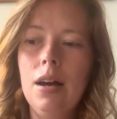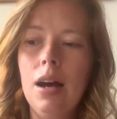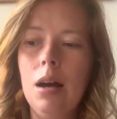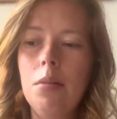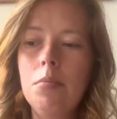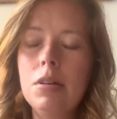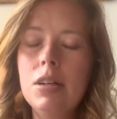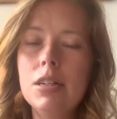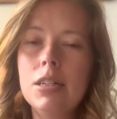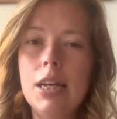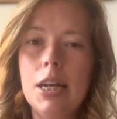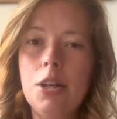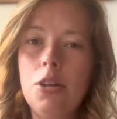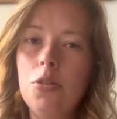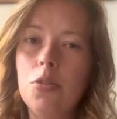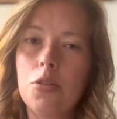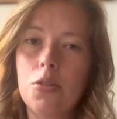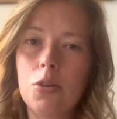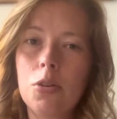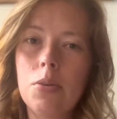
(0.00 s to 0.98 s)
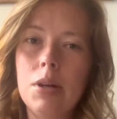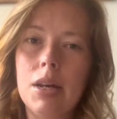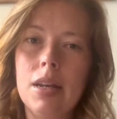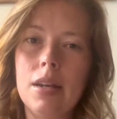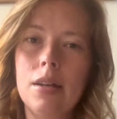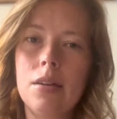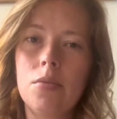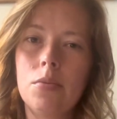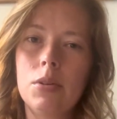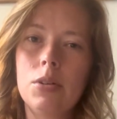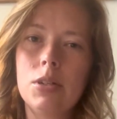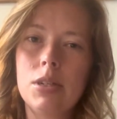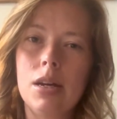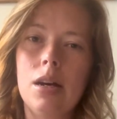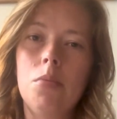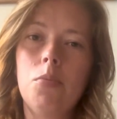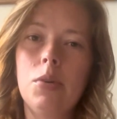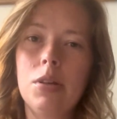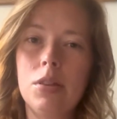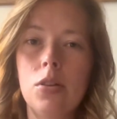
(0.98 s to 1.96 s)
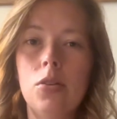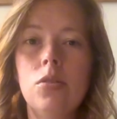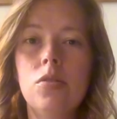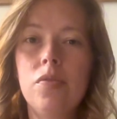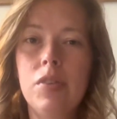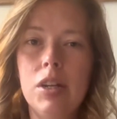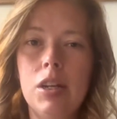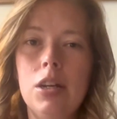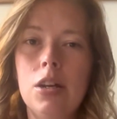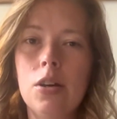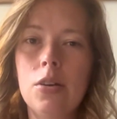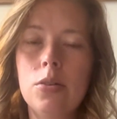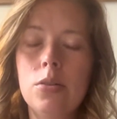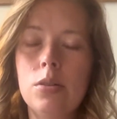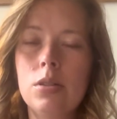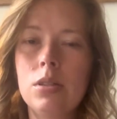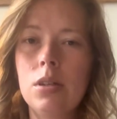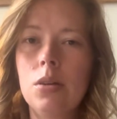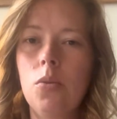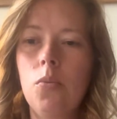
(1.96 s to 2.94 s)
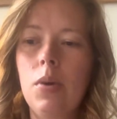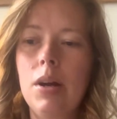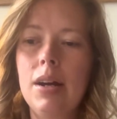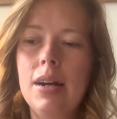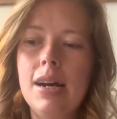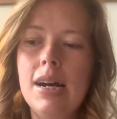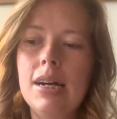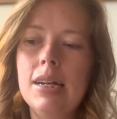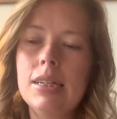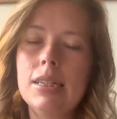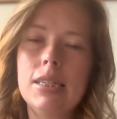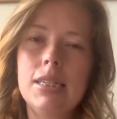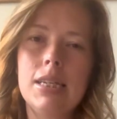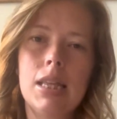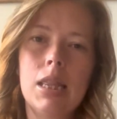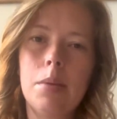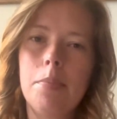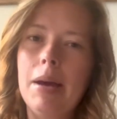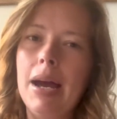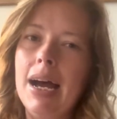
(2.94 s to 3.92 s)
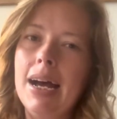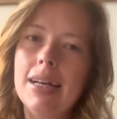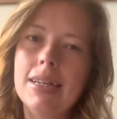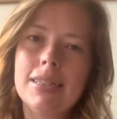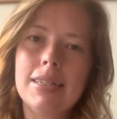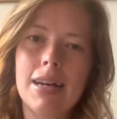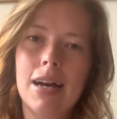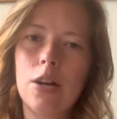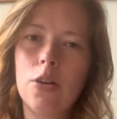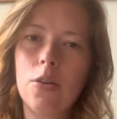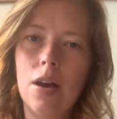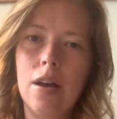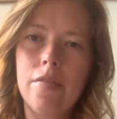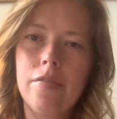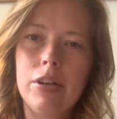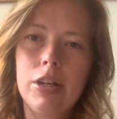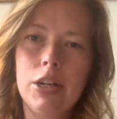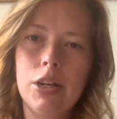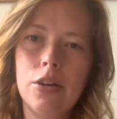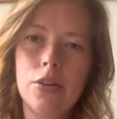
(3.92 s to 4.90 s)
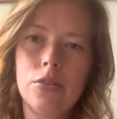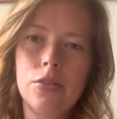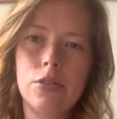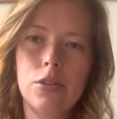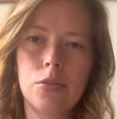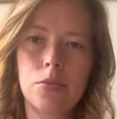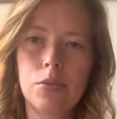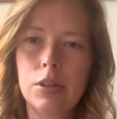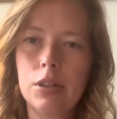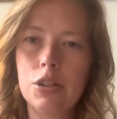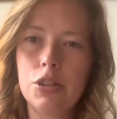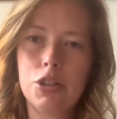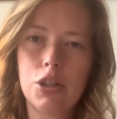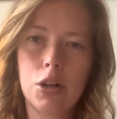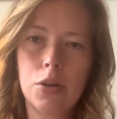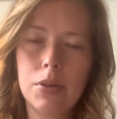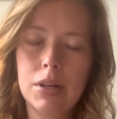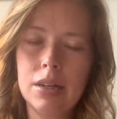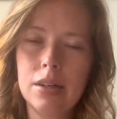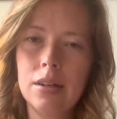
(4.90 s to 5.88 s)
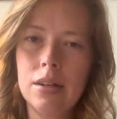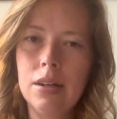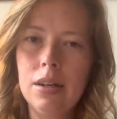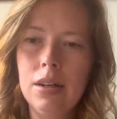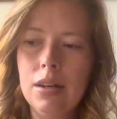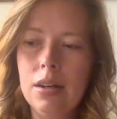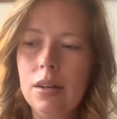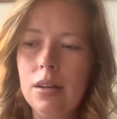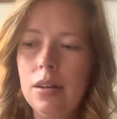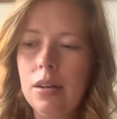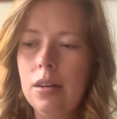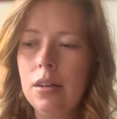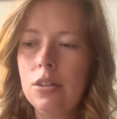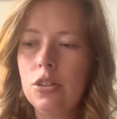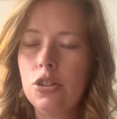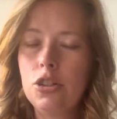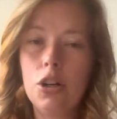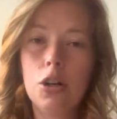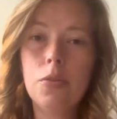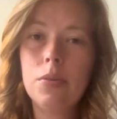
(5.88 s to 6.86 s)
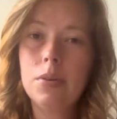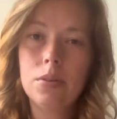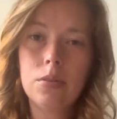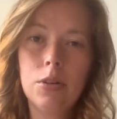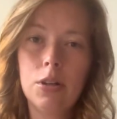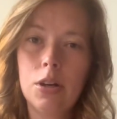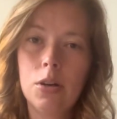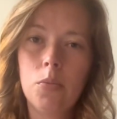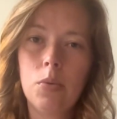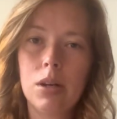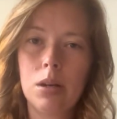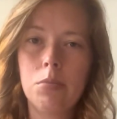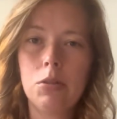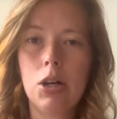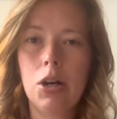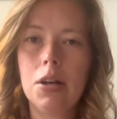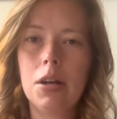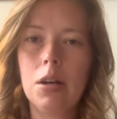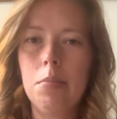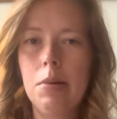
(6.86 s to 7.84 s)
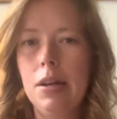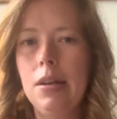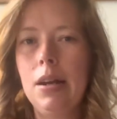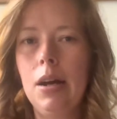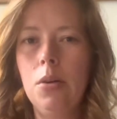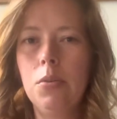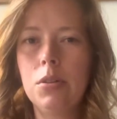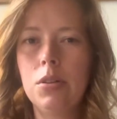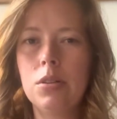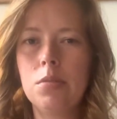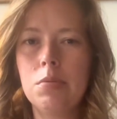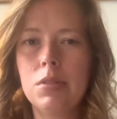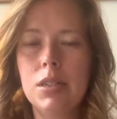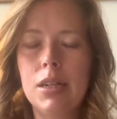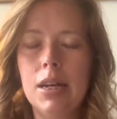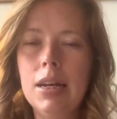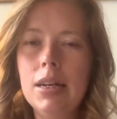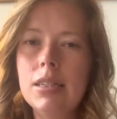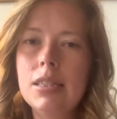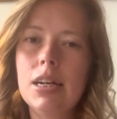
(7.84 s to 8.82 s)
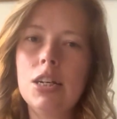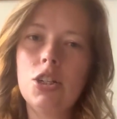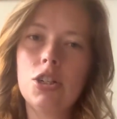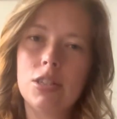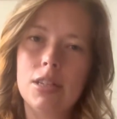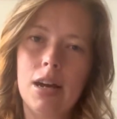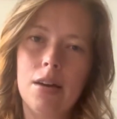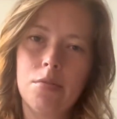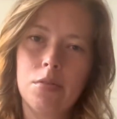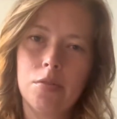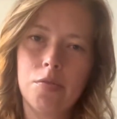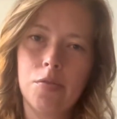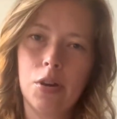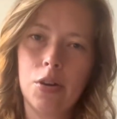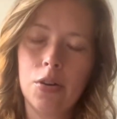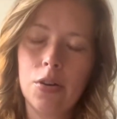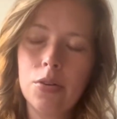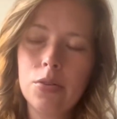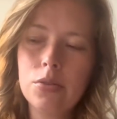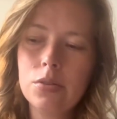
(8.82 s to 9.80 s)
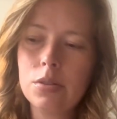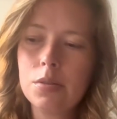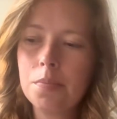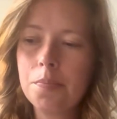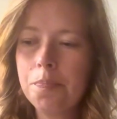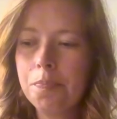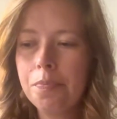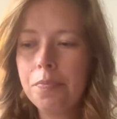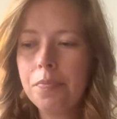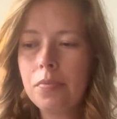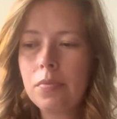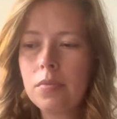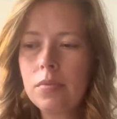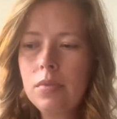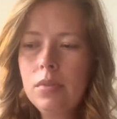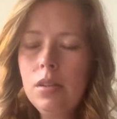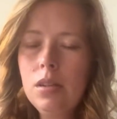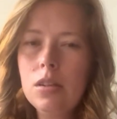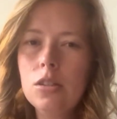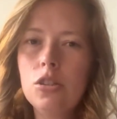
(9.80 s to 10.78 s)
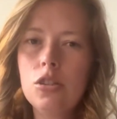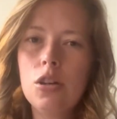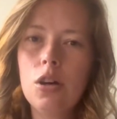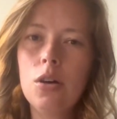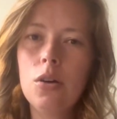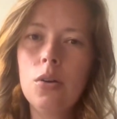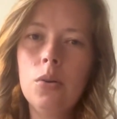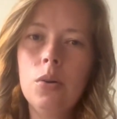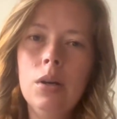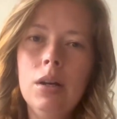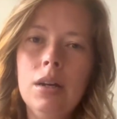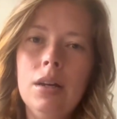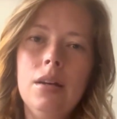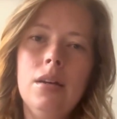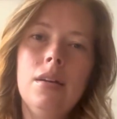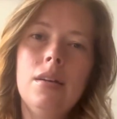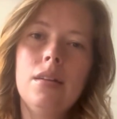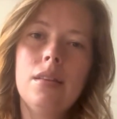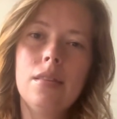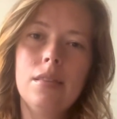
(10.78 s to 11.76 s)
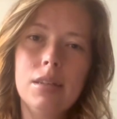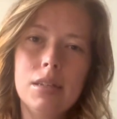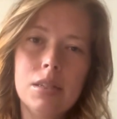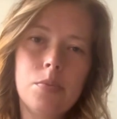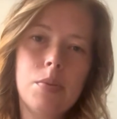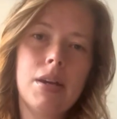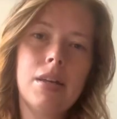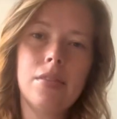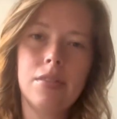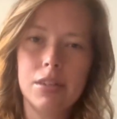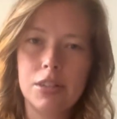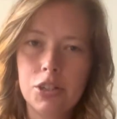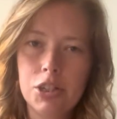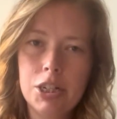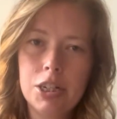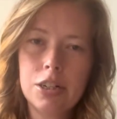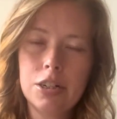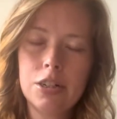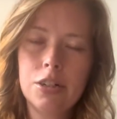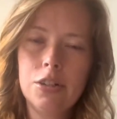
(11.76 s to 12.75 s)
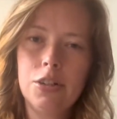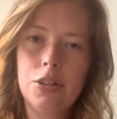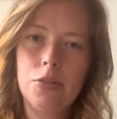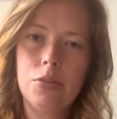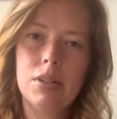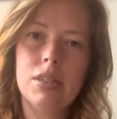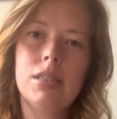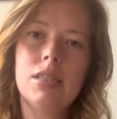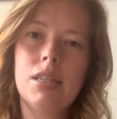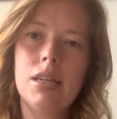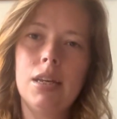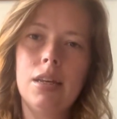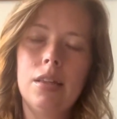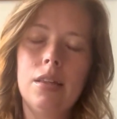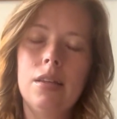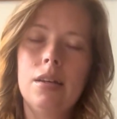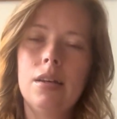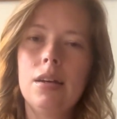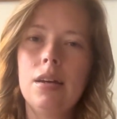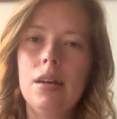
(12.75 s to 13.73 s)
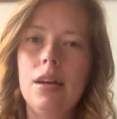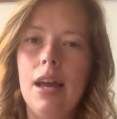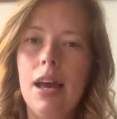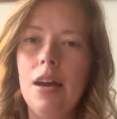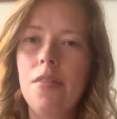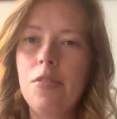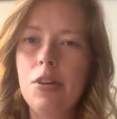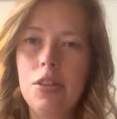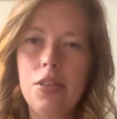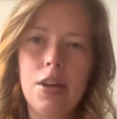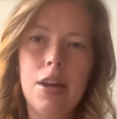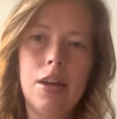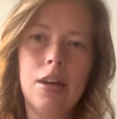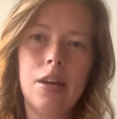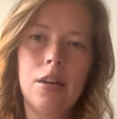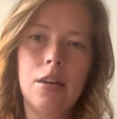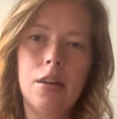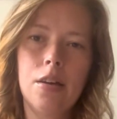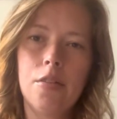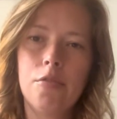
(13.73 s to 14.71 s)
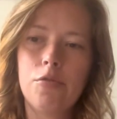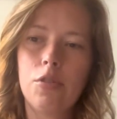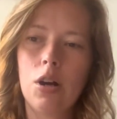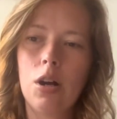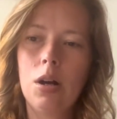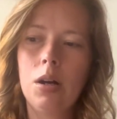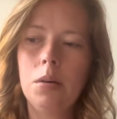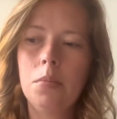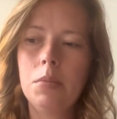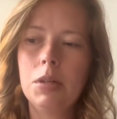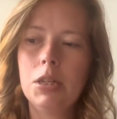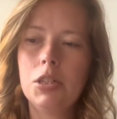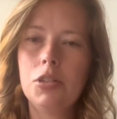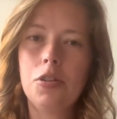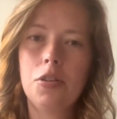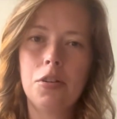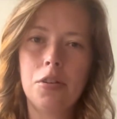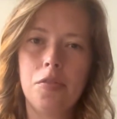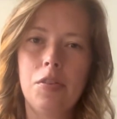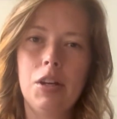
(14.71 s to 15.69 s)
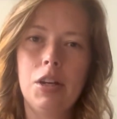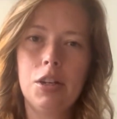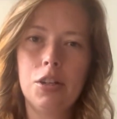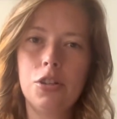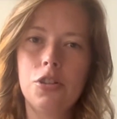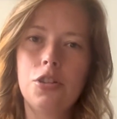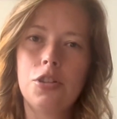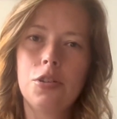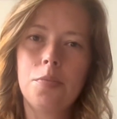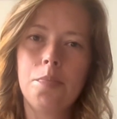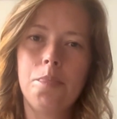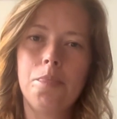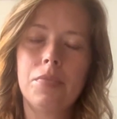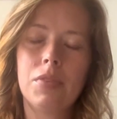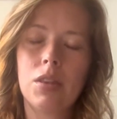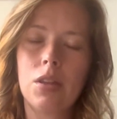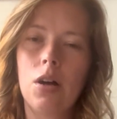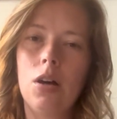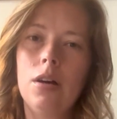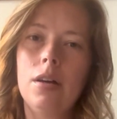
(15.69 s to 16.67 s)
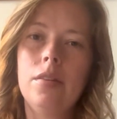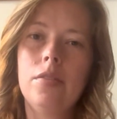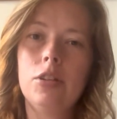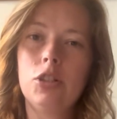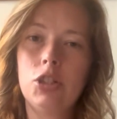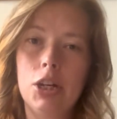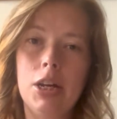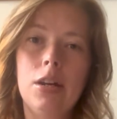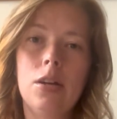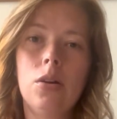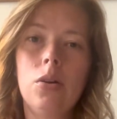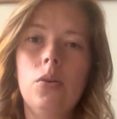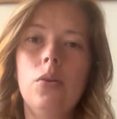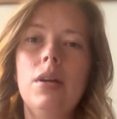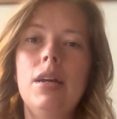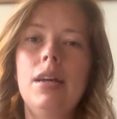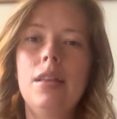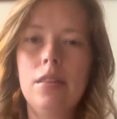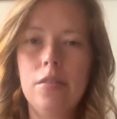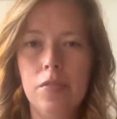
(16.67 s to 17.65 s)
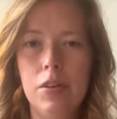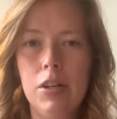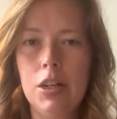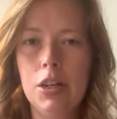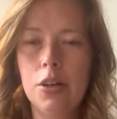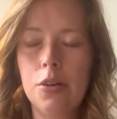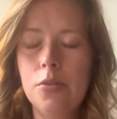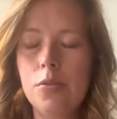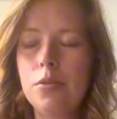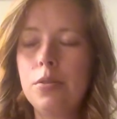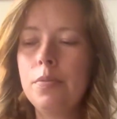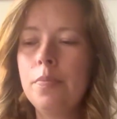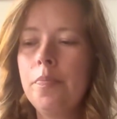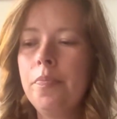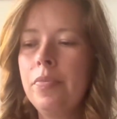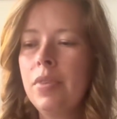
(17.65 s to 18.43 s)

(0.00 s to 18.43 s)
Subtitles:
I'm going to take you through it in real time with those videos, whereas in the past I don't have videos to really show what I'm talking about now with those mistakes. I just have the photos. So this way this year you can see everything from start to finish on the channel in the videos.